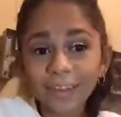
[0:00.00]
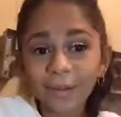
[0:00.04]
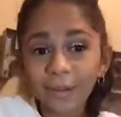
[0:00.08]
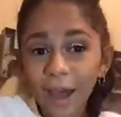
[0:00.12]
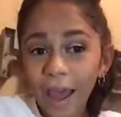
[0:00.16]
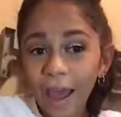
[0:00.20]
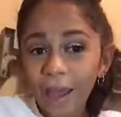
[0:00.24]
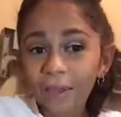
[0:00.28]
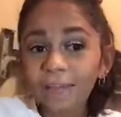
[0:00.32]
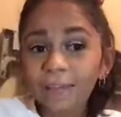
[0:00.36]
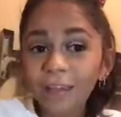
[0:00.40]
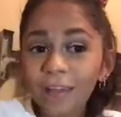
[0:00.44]
so
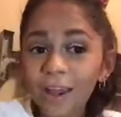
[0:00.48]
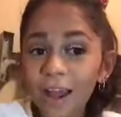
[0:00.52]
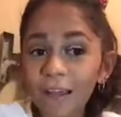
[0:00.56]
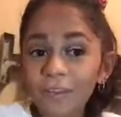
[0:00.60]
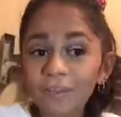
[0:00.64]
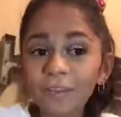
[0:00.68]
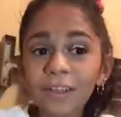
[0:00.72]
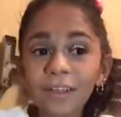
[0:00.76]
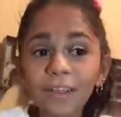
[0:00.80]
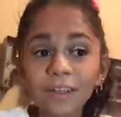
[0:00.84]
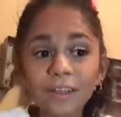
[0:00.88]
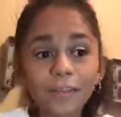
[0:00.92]
after
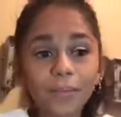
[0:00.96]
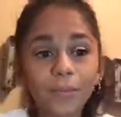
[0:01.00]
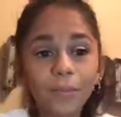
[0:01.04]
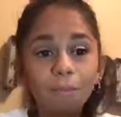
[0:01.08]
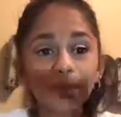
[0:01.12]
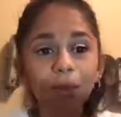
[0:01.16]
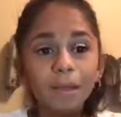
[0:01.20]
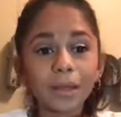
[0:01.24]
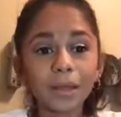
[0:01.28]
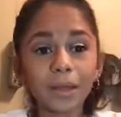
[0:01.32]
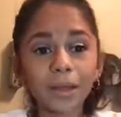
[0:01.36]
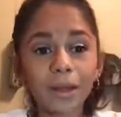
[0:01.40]
having a
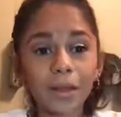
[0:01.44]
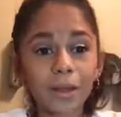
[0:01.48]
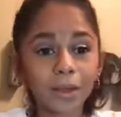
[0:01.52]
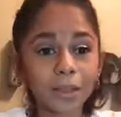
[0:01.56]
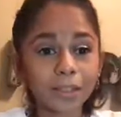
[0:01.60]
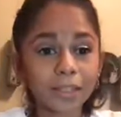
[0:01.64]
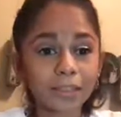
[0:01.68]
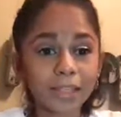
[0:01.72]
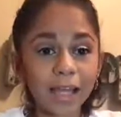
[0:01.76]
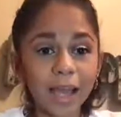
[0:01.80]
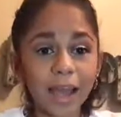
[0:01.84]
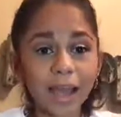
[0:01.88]
little mini
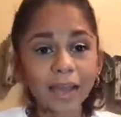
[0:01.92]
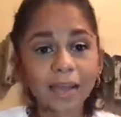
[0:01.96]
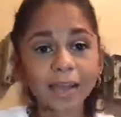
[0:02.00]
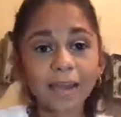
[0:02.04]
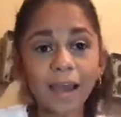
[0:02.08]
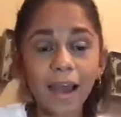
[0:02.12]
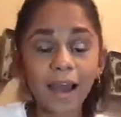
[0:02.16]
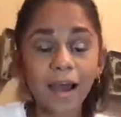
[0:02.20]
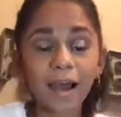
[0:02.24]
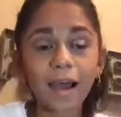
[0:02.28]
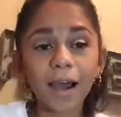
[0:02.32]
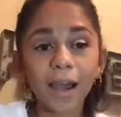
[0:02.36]
heart attack,
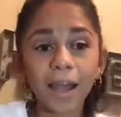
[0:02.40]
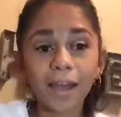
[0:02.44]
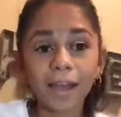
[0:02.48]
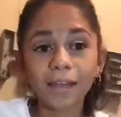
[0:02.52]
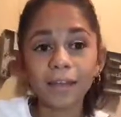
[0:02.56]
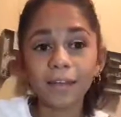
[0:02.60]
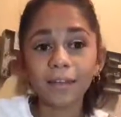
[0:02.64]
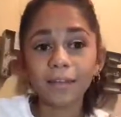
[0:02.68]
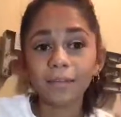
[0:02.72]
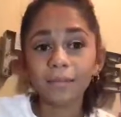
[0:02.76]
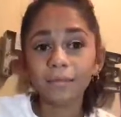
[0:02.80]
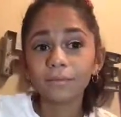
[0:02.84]

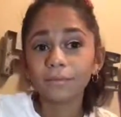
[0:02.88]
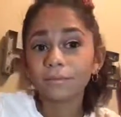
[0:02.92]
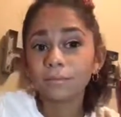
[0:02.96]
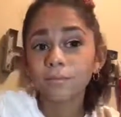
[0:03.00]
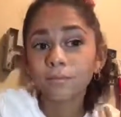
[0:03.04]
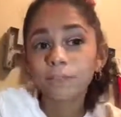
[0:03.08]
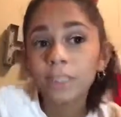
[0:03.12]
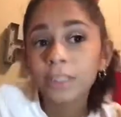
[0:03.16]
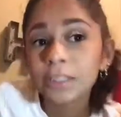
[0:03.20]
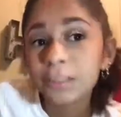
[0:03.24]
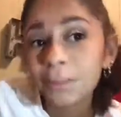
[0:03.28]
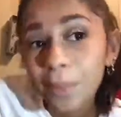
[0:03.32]
I
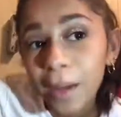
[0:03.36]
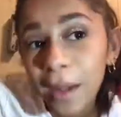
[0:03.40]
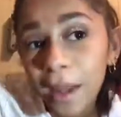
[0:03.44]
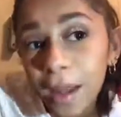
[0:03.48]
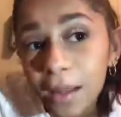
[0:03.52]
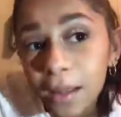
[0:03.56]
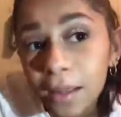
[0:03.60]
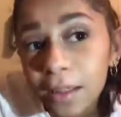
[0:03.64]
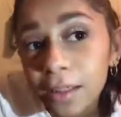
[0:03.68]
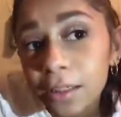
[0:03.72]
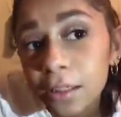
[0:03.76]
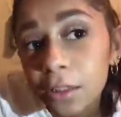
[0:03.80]
finished my
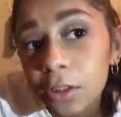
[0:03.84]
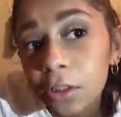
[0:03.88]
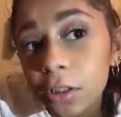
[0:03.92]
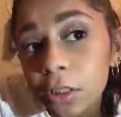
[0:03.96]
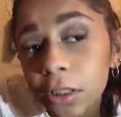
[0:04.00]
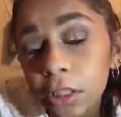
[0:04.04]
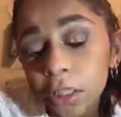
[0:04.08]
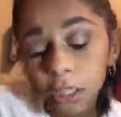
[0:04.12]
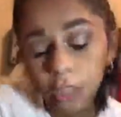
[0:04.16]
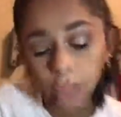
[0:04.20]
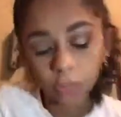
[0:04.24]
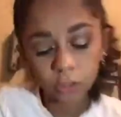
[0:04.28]

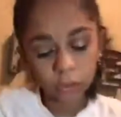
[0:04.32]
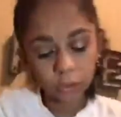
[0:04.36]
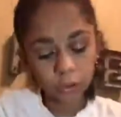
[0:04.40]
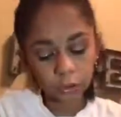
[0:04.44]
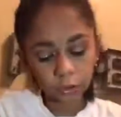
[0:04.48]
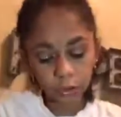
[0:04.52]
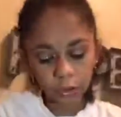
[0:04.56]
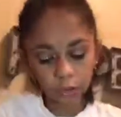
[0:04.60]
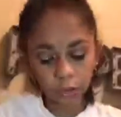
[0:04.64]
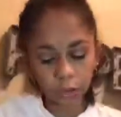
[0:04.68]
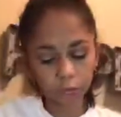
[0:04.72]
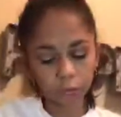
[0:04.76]
eyeliner and I
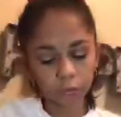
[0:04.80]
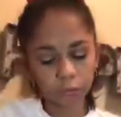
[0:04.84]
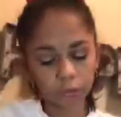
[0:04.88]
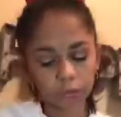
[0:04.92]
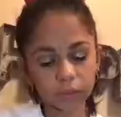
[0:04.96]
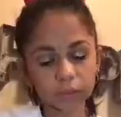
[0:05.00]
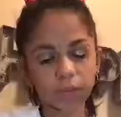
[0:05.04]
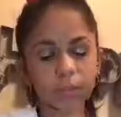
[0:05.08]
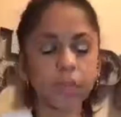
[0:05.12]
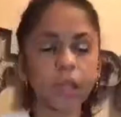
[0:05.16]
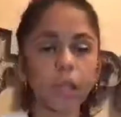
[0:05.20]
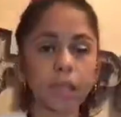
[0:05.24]
also
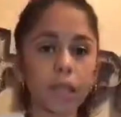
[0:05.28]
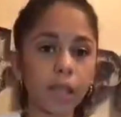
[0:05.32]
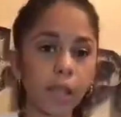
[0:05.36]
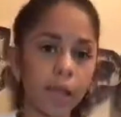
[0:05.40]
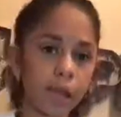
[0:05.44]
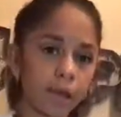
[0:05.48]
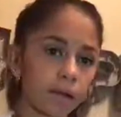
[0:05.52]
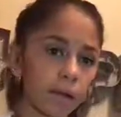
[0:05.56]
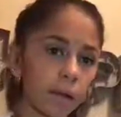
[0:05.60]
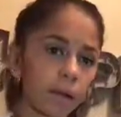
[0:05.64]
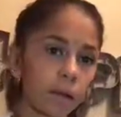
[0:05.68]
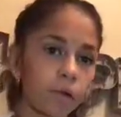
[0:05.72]
used the
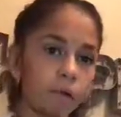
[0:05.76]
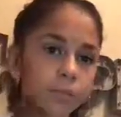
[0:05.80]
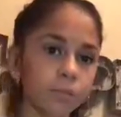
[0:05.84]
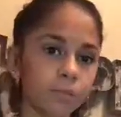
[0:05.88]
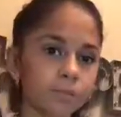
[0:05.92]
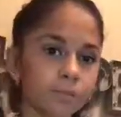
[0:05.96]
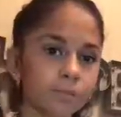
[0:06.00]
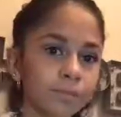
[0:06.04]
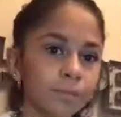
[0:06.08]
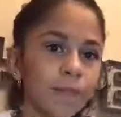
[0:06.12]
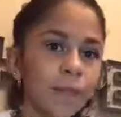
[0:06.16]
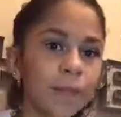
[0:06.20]

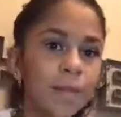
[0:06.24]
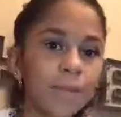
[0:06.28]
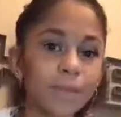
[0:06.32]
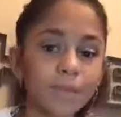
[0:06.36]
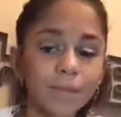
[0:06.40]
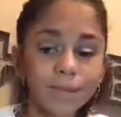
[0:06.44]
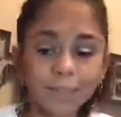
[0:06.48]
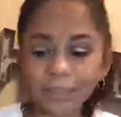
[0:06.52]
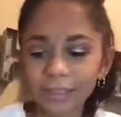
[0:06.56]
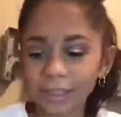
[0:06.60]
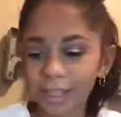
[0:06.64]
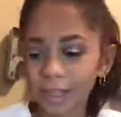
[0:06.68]
Lancome
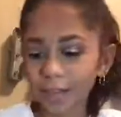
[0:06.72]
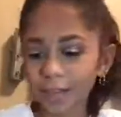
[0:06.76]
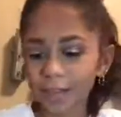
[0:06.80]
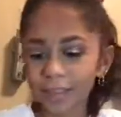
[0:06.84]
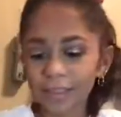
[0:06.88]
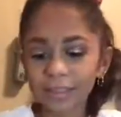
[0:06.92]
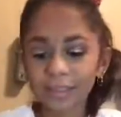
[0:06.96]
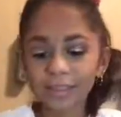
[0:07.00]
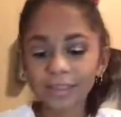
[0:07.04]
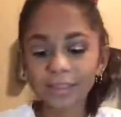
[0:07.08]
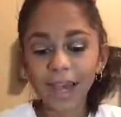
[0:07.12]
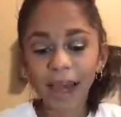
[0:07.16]

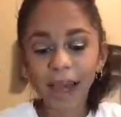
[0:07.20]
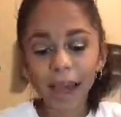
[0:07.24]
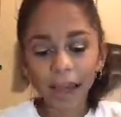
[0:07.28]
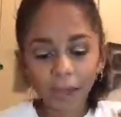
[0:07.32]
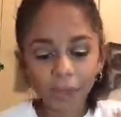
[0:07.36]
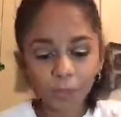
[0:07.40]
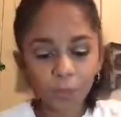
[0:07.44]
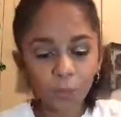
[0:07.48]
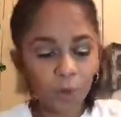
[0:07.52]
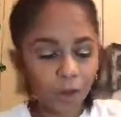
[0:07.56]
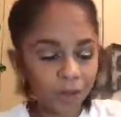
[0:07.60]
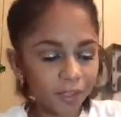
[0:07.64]
mascara because
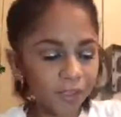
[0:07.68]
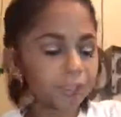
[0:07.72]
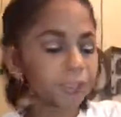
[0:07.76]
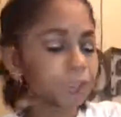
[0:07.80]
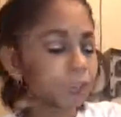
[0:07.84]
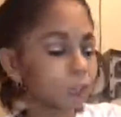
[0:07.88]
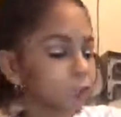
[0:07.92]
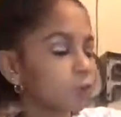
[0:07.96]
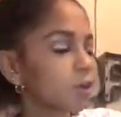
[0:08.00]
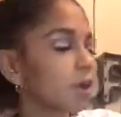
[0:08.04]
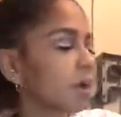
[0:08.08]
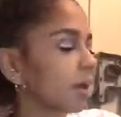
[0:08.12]
I
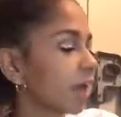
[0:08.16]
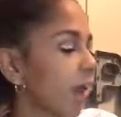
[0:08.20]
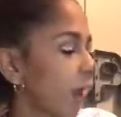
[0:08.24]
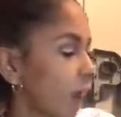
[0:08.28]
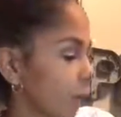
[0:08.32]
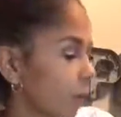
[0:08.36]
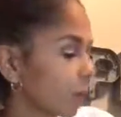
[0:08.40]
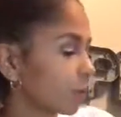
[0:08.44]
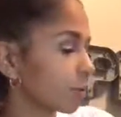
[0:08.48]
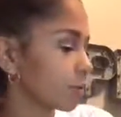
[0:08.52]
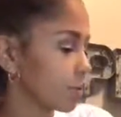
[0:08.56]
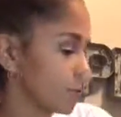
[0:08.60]
wanted to try
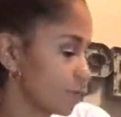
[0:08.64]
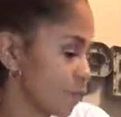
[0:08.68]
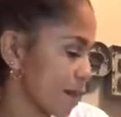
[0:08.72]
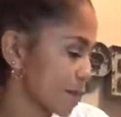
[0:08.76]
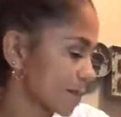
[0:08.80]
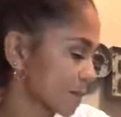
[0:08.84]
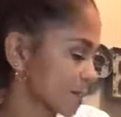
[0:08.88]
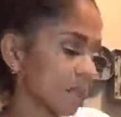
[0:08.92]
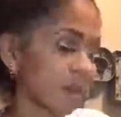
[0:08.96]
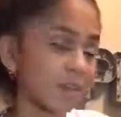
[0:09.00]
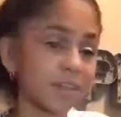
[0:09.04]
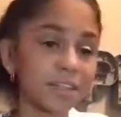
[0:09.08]
out a new
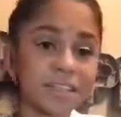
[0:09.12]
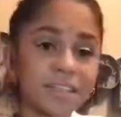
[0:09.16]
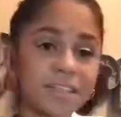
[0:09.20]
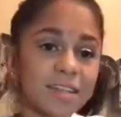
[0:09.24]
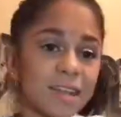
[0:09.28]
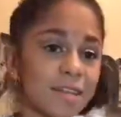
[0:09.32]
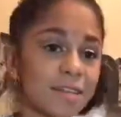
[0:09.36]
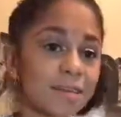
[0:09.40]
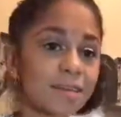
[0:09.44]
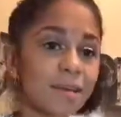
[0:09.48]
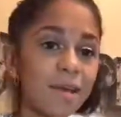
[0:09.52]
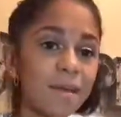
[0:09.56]
mascara
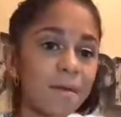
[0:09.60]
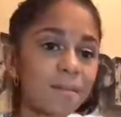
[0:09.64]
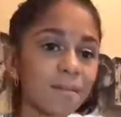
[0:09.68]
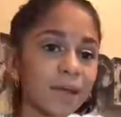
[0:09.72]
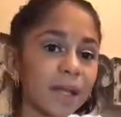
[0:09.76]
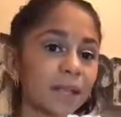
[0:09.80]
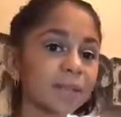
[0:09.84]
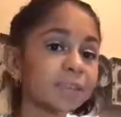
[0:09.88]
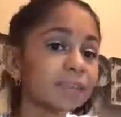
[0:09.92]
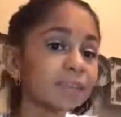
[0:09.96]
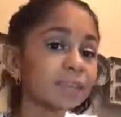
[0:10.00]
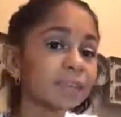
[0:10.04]
today
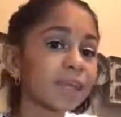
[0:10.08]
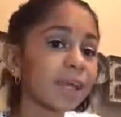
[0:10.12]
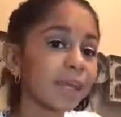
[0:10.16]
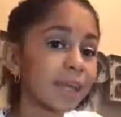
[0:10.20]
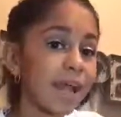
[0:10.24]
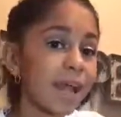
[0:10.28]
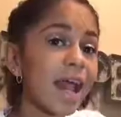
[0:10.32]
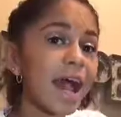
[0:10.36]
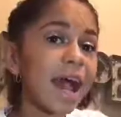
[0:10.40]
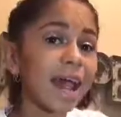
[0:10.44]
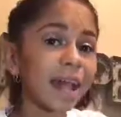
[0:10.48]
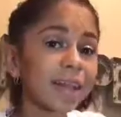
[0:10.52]
but I just
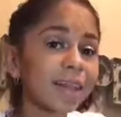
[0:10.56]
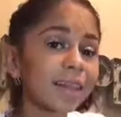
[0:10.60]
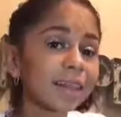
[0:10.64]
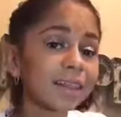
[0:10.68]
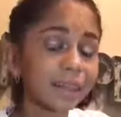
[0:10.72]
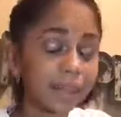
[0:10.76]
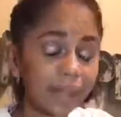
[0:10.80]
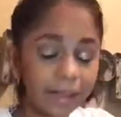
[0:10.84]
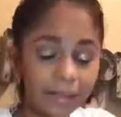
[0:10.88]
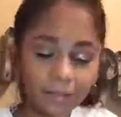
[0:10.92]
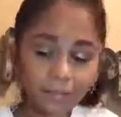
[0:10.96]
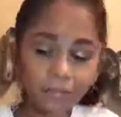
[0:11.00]
cannot
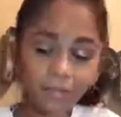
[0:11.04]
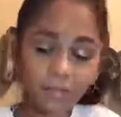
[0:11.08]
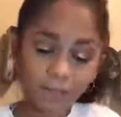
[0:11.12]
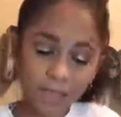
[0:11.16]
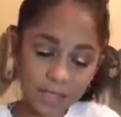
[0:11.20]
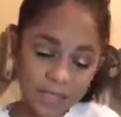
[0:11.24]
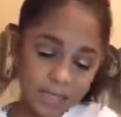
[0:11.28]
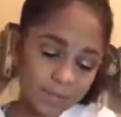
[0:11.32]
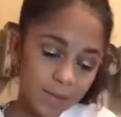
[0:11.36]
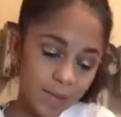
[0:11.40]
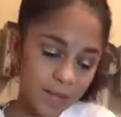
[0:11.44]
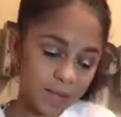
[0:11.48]
leave
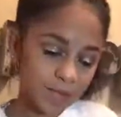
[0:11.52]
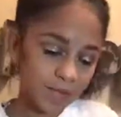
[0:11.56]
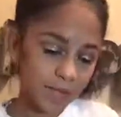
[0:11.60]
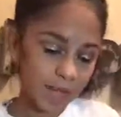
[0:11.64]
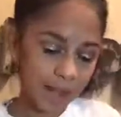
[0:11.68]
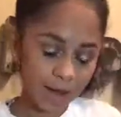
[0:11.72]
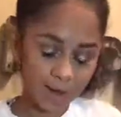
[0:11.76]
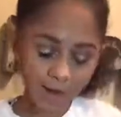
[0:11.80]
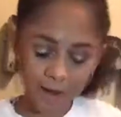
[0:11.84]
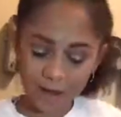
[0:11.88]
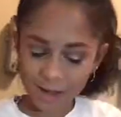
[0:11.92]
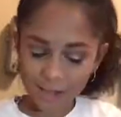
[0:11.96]
this
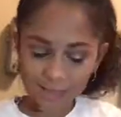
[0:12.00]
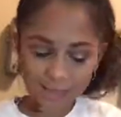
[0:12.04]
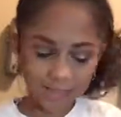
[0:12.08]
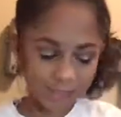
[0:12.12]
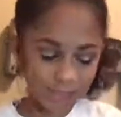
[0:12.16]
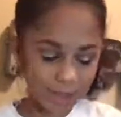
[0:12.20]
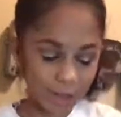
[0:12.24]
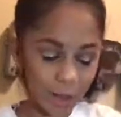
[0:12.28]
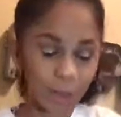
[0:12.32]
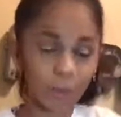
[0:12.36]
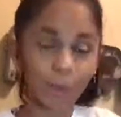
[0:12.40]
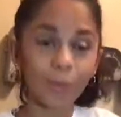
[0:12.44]
mascara
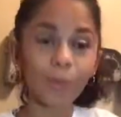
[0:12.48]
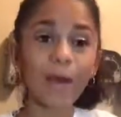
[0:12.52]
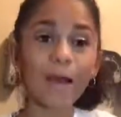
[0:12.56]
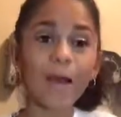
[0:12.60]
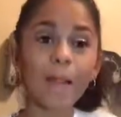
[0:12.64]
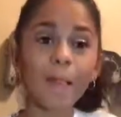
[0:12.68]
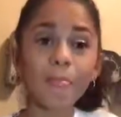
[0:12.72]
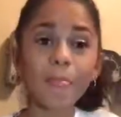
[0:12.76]
so